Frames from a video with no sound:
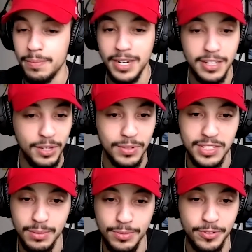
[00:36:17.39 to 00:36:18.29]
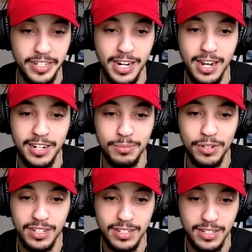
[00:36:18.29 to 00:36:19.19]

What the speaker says: Anything you want to say before we get out of here, Mark?